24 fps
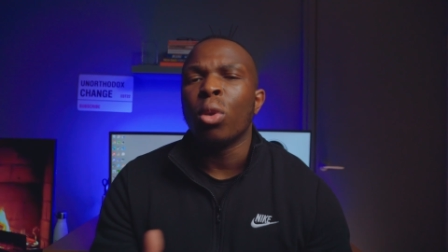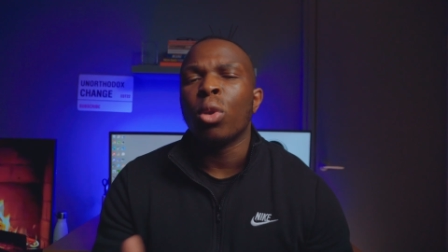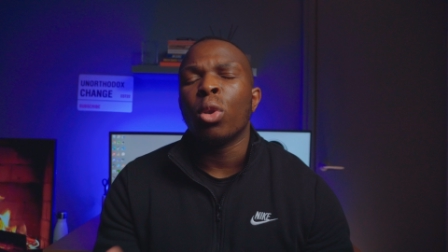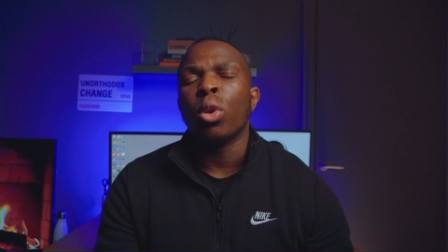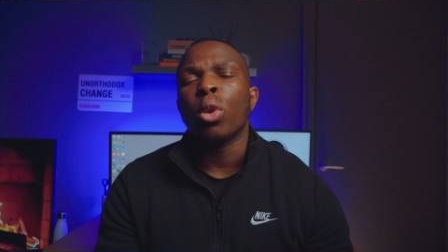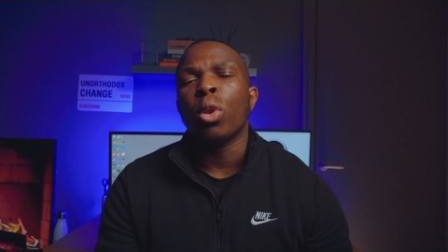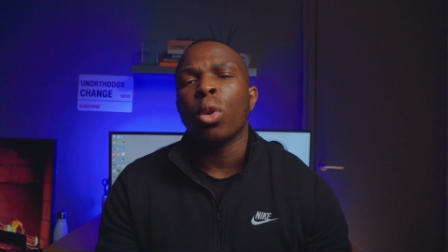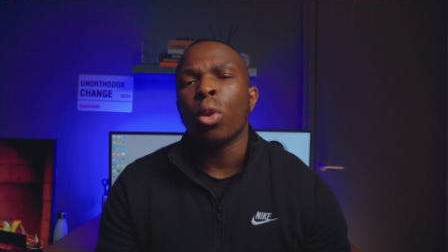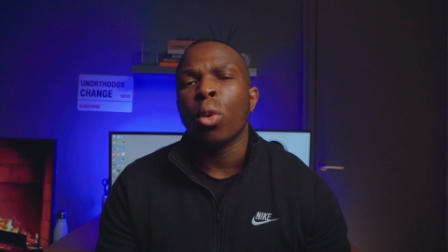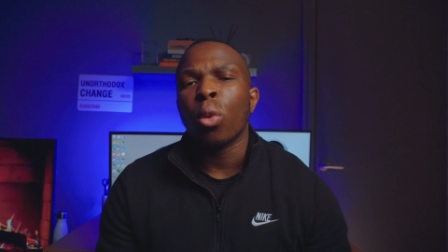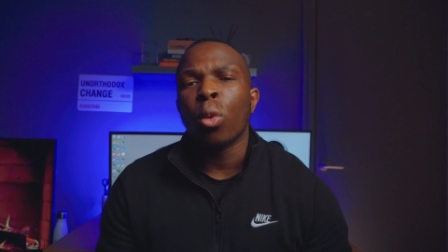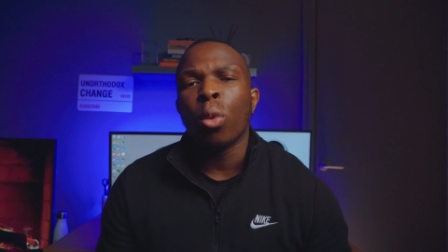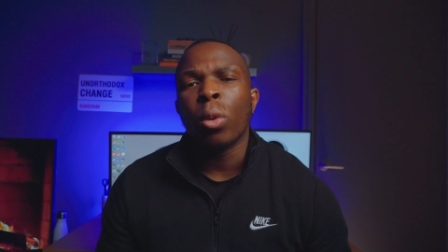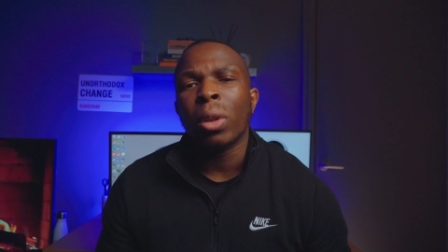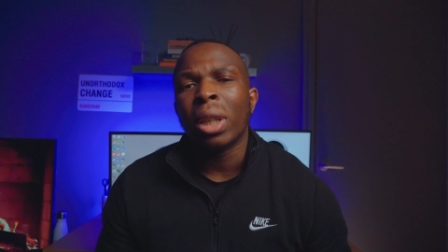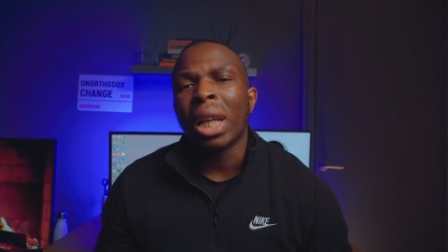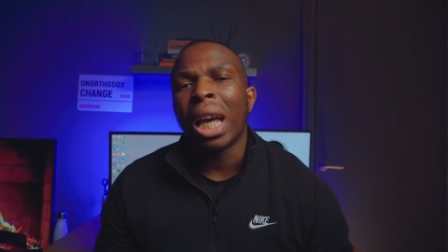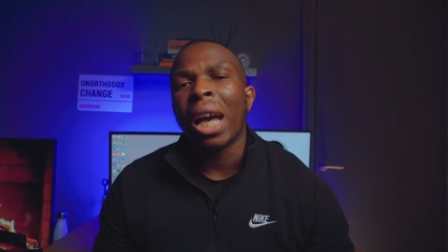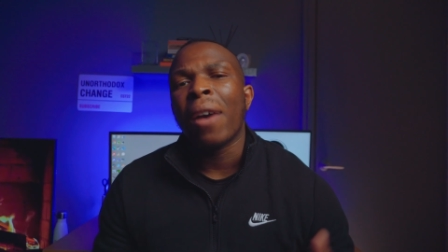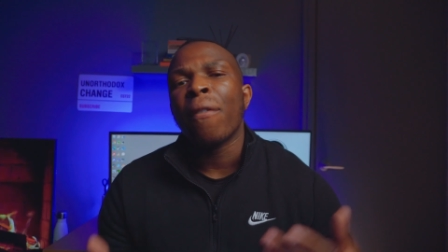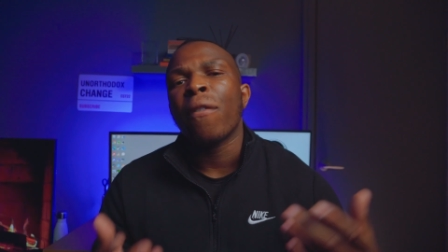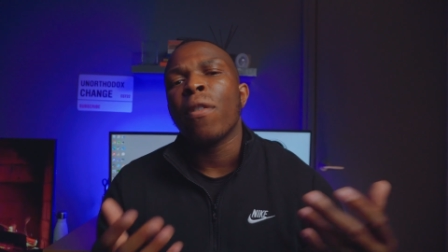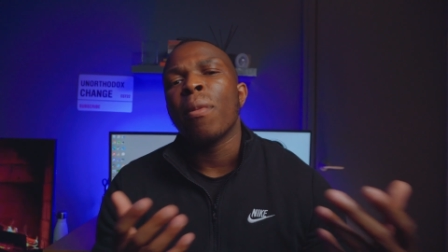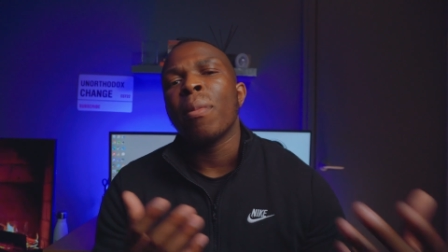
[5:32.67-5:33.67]
to all
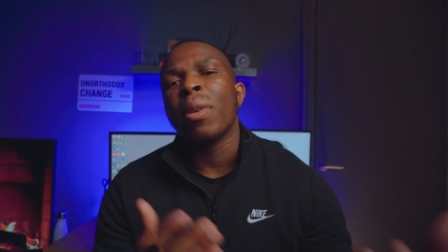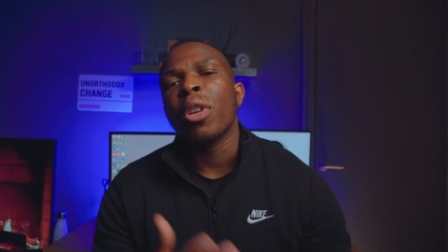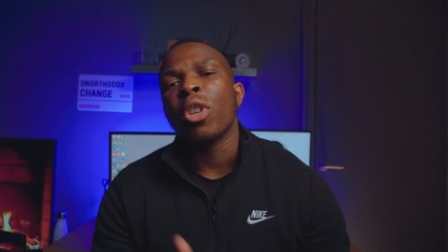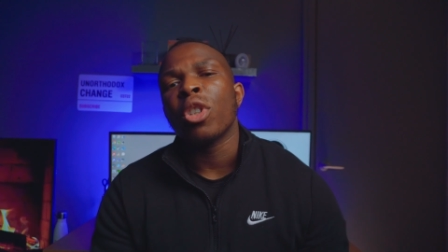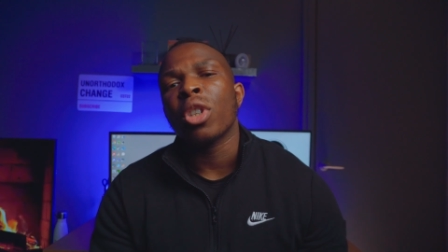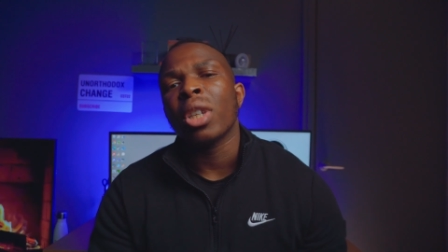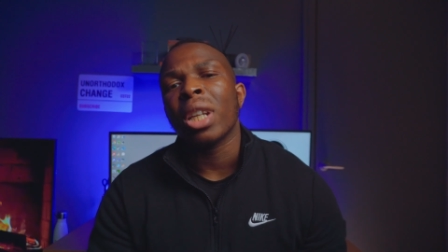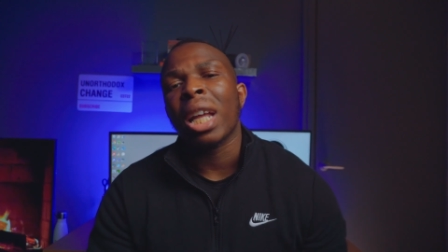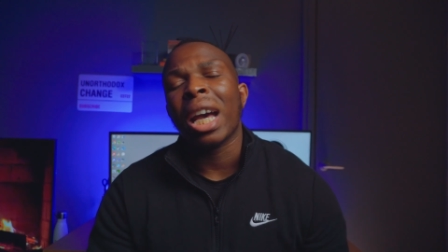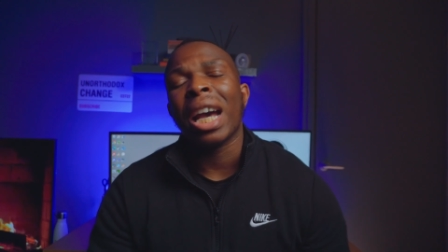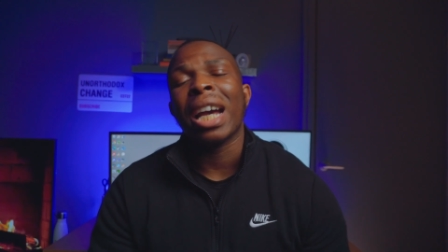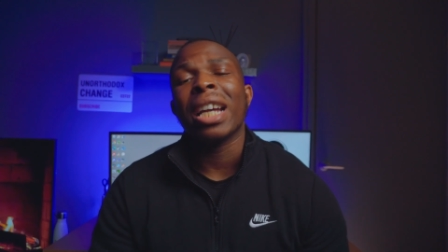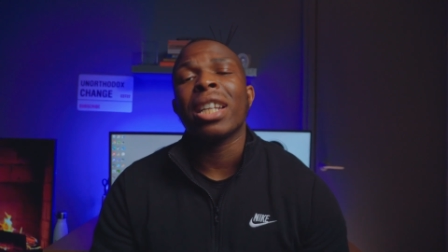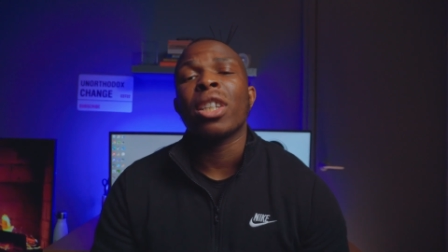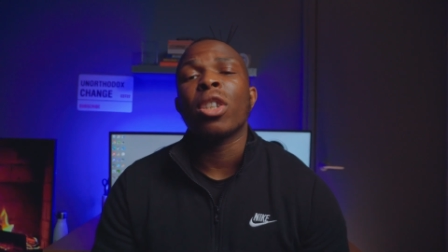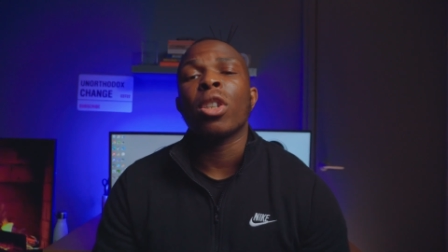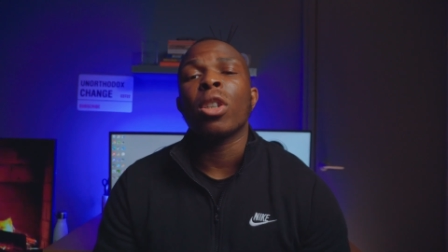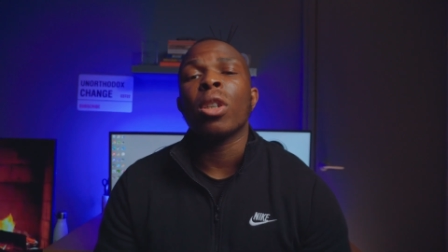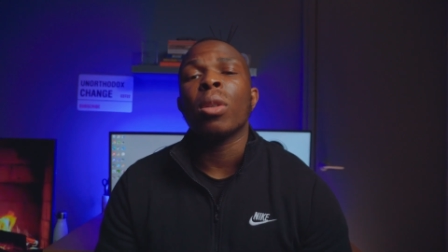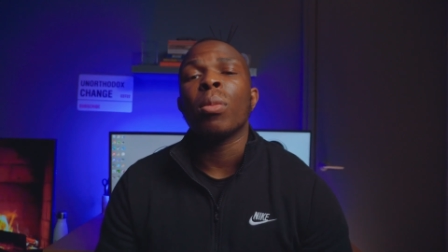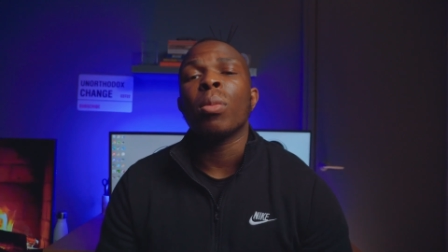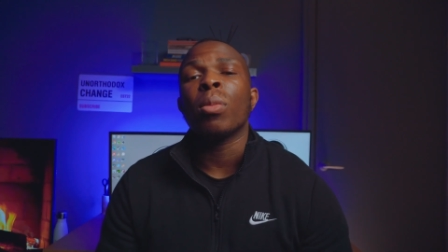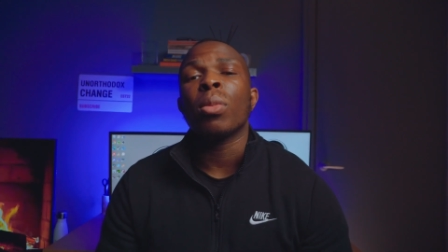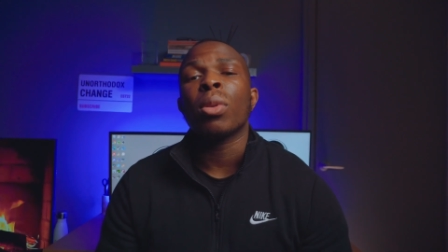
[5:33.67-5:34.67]
the aforementioned
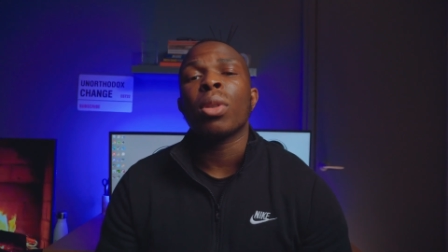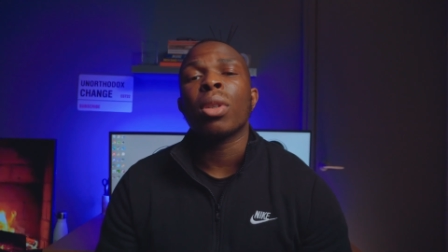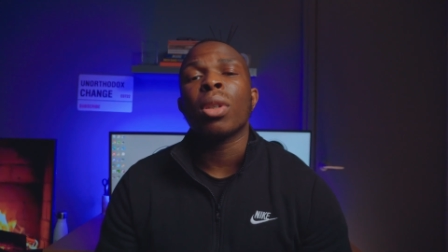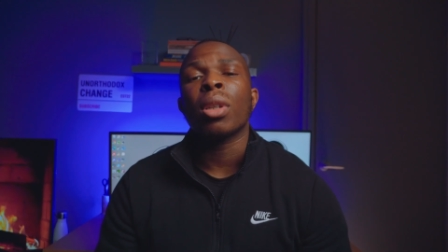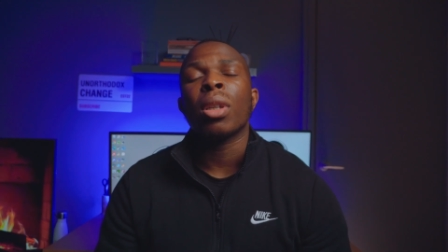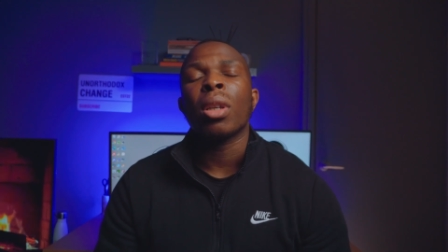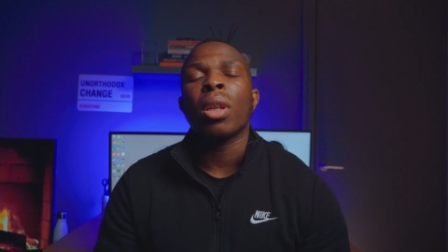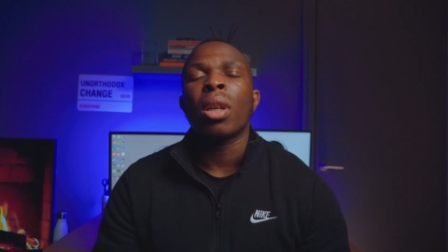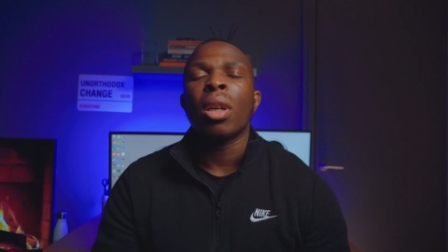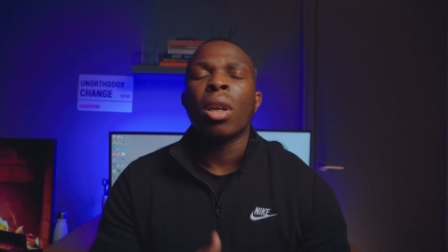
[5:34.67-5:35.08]
items,